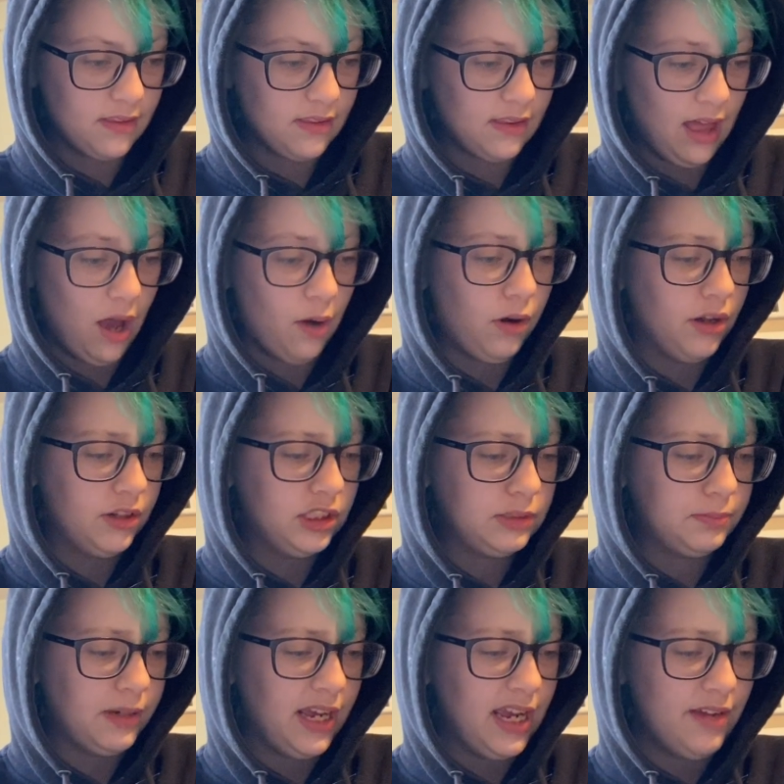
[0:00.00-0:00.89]
How others
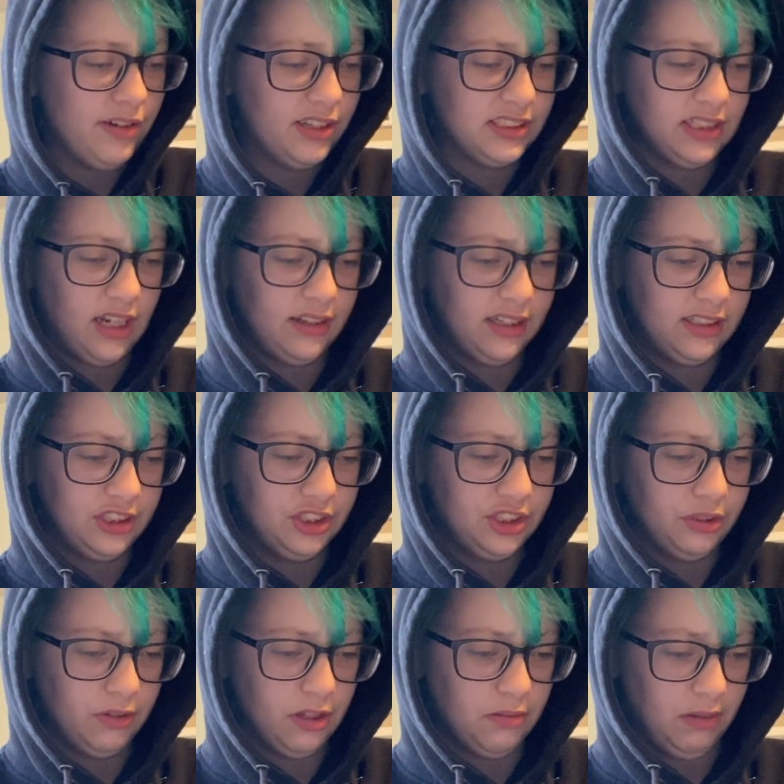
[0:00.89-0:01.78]
behave has nothing to
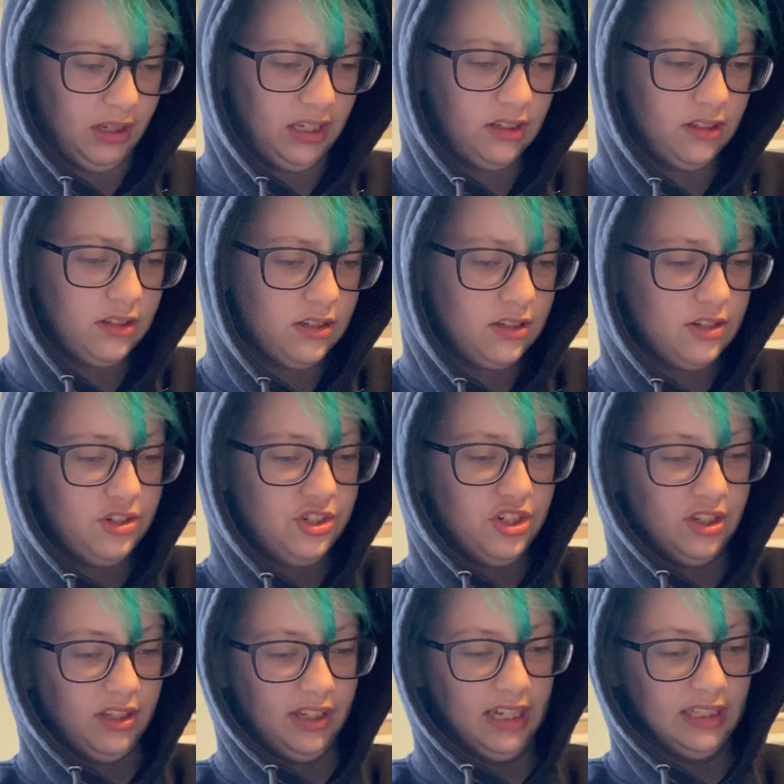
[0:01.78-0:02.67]
do with me,
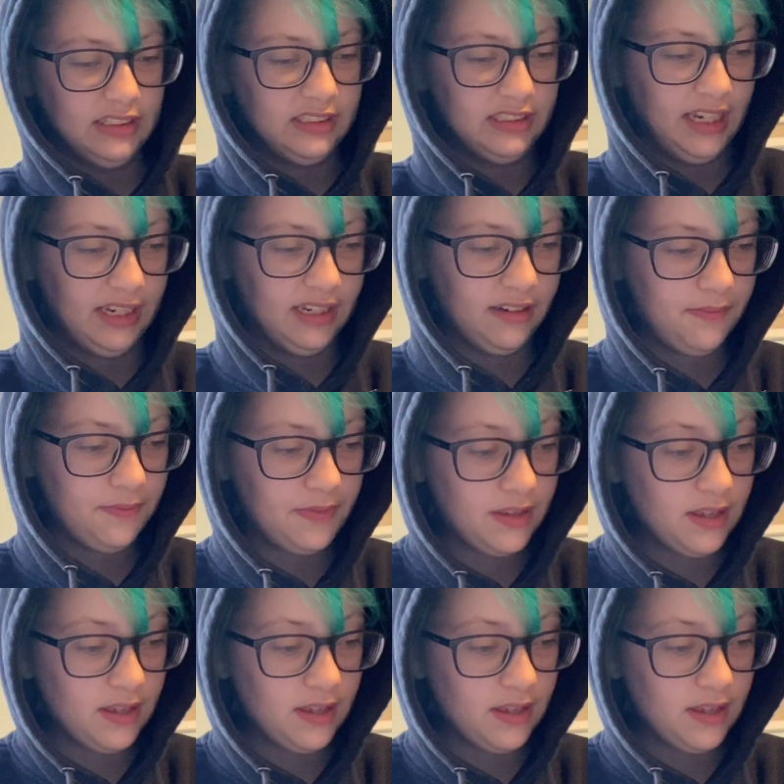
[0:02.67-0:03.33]
Shilian stated.